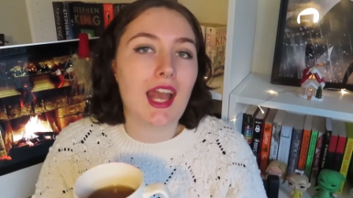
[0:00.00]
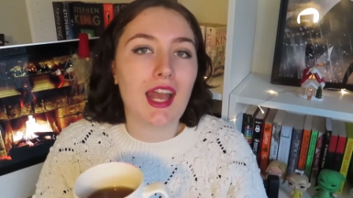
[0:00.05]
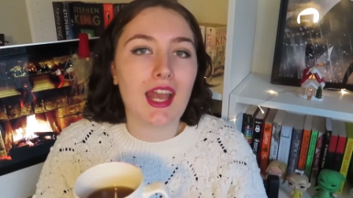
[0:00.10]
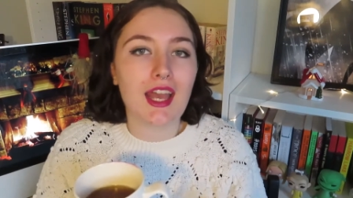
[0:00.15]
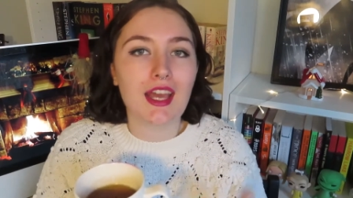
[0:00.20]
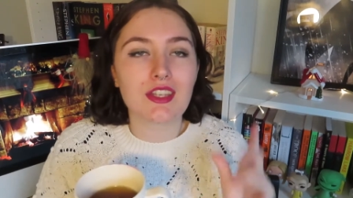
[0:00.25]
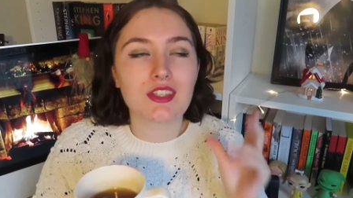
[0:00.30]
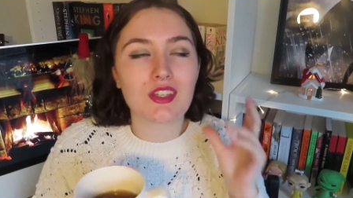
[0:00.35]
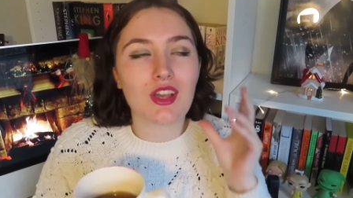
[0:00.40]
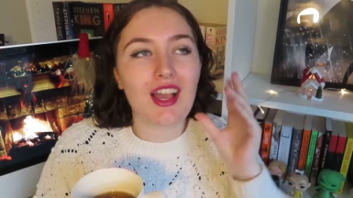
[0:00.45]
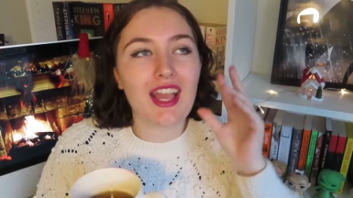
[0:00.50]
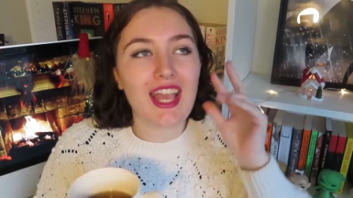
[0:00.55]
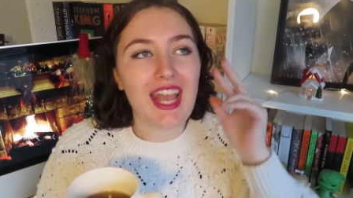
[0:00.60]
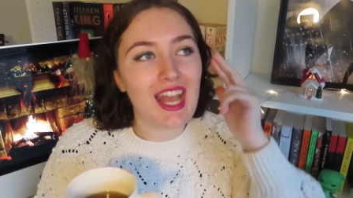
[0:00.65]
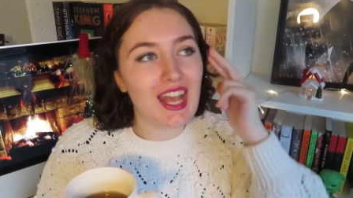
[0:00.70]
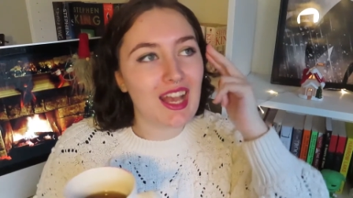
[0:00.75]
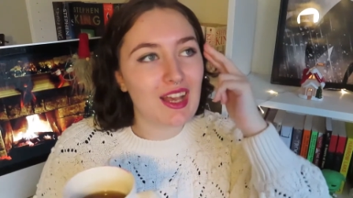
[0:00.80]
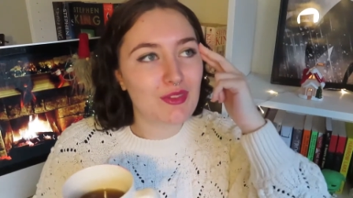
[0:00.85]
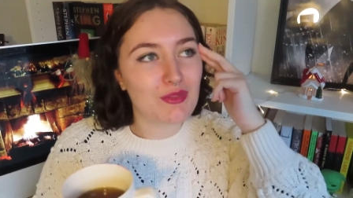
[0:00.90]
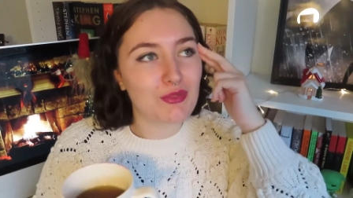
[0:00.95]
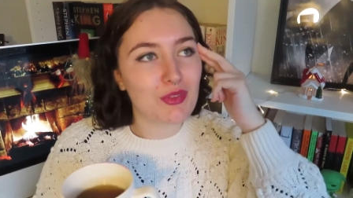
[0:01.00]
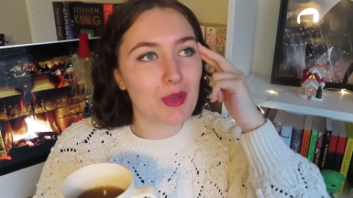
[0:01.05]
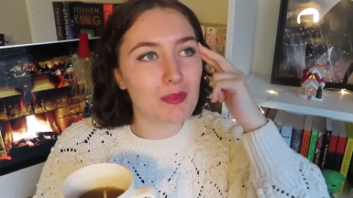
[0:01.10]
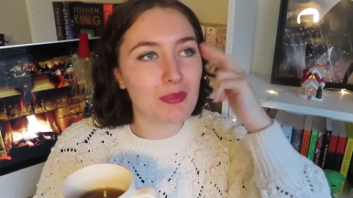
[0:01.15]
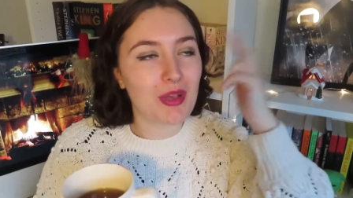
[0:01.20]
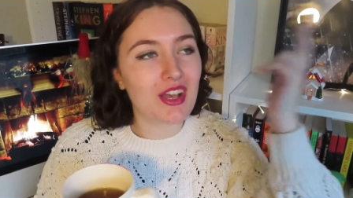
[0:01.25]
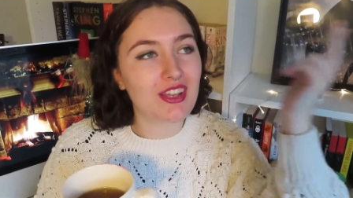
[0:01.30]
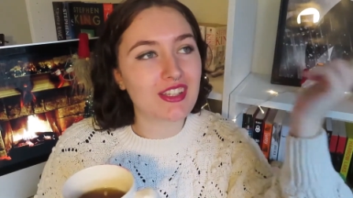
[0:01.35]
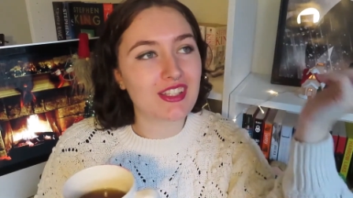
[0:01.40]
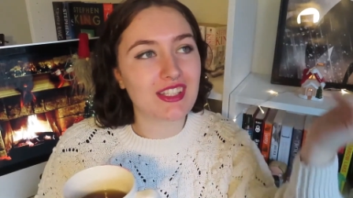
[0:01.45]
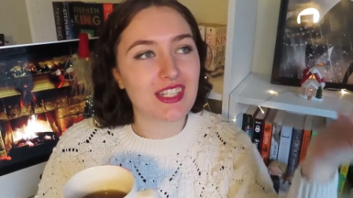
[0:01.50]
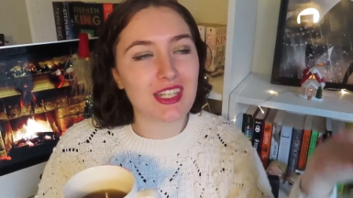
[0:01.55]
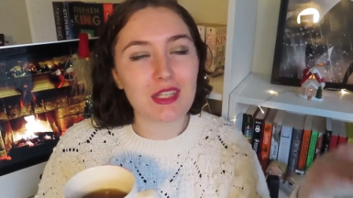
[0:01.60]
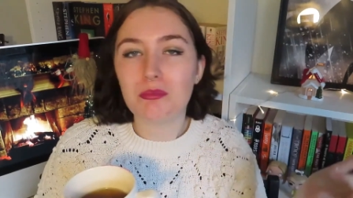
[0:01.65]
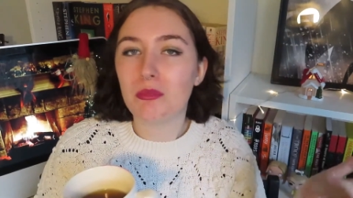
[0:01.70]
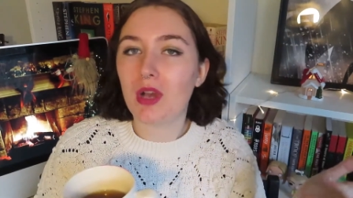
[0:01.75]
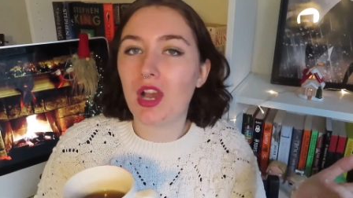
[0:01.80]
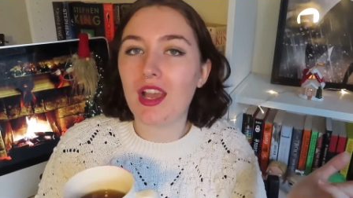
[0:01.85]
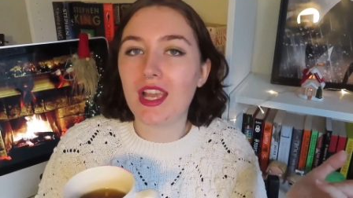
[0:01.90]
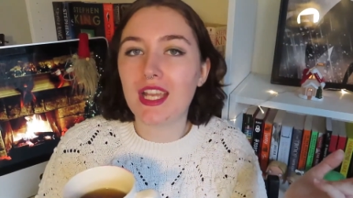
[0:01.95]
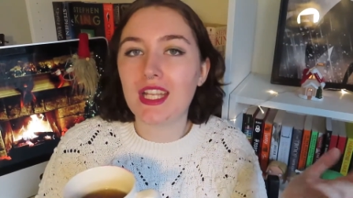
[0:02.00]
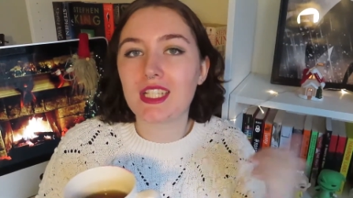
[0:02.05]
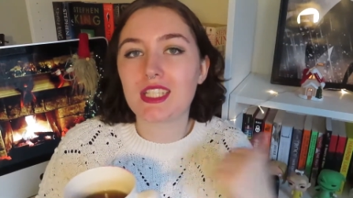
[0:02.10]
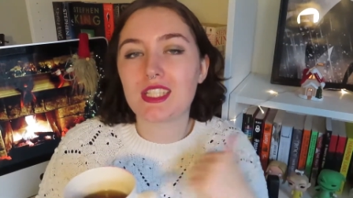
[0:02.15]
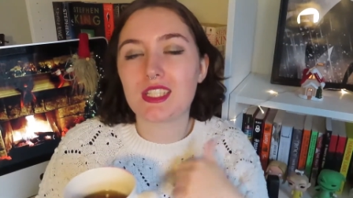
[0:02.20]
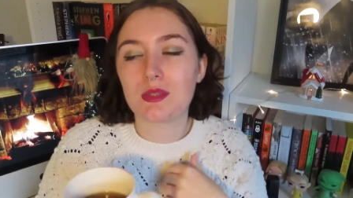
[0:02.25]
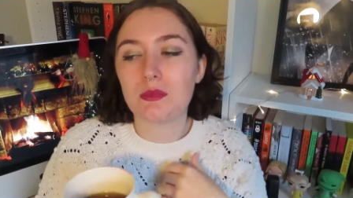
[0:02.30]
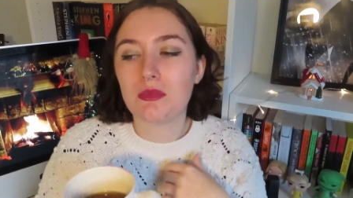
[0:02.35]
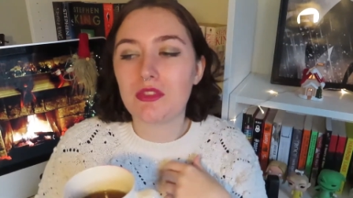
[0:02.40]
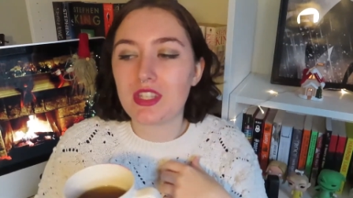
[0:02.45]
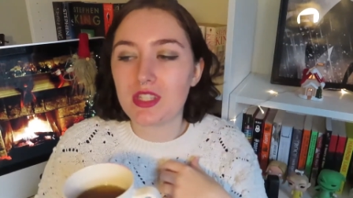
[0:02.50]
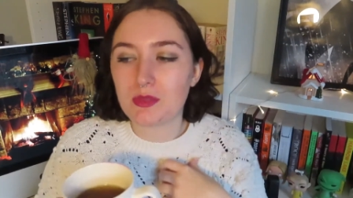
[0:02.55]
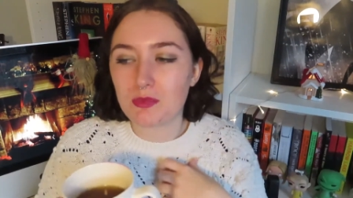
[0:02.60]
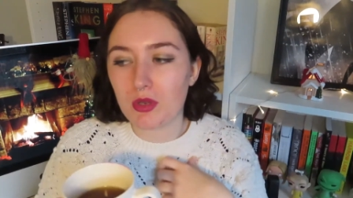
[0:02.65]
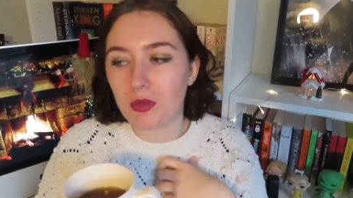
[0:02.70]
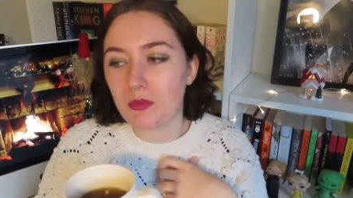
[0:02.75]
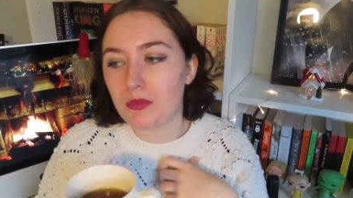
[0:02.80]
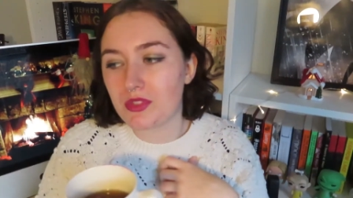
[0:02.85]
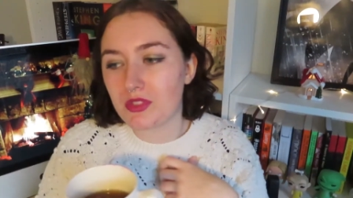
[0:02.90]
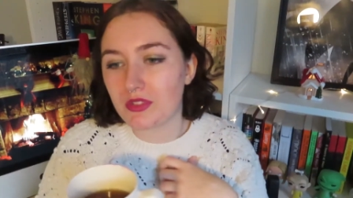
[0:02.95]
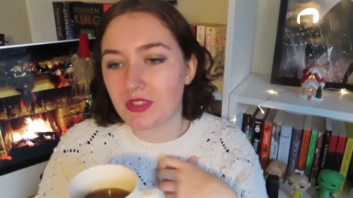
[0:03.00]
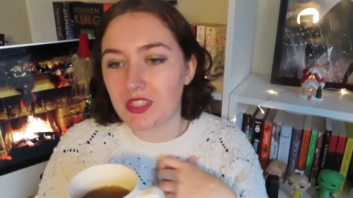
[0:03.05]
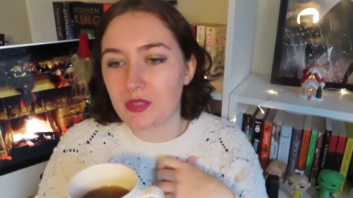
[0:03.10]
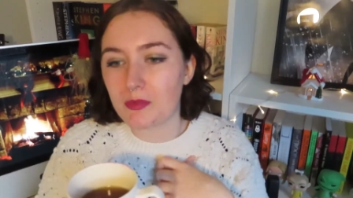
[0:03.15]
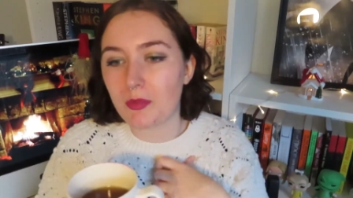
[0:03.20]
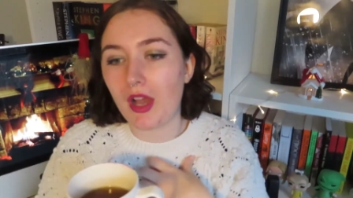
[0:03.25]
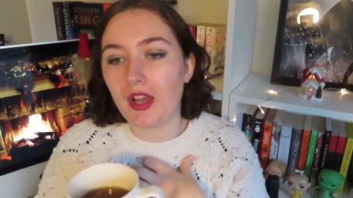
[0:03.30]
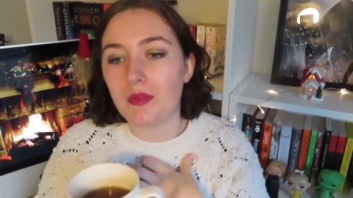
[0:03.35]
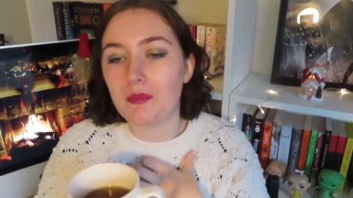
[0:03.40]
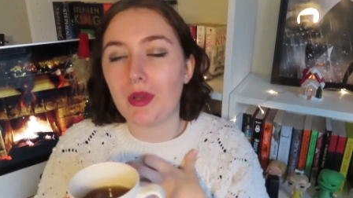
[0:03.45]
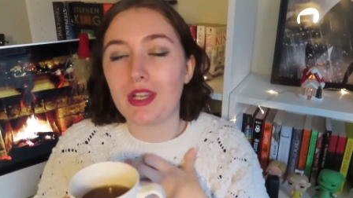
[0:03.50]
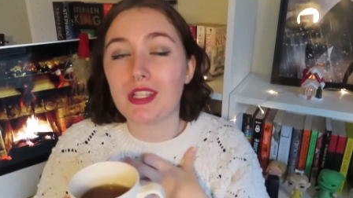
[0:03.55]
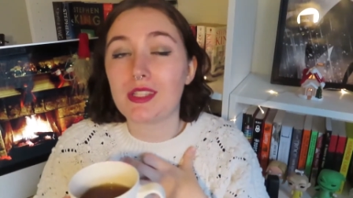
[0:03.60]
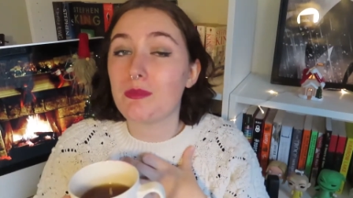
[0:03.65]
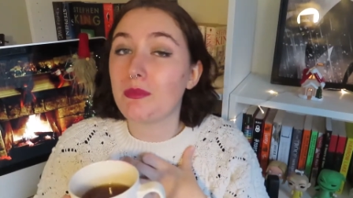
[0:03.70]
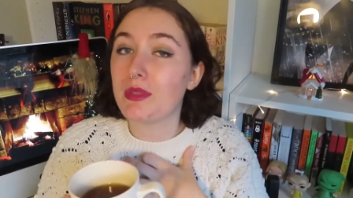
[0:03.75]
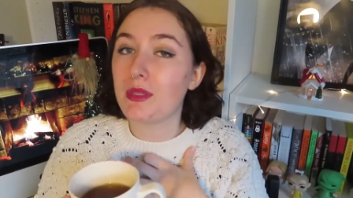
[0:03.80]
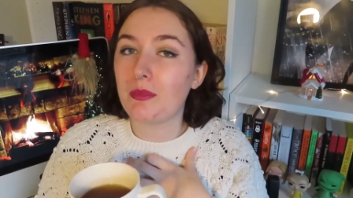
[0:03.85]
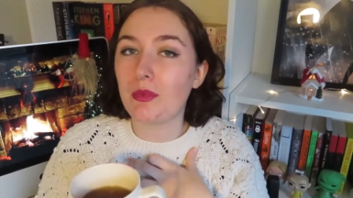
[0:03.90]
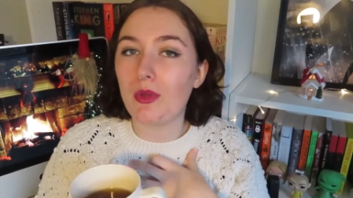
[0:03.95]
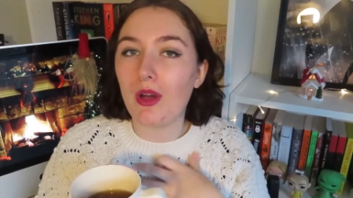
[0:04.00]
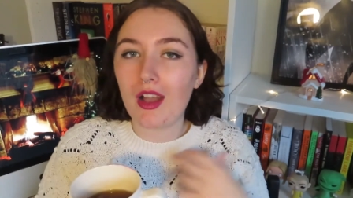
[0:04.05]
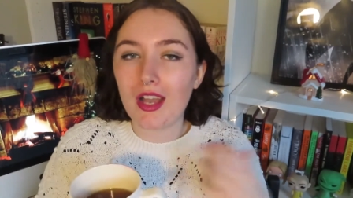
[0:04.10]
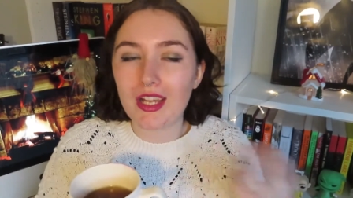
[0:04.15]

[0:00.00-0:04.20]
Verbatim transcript: and I have a person in mind that some of these prompts are inspired by some people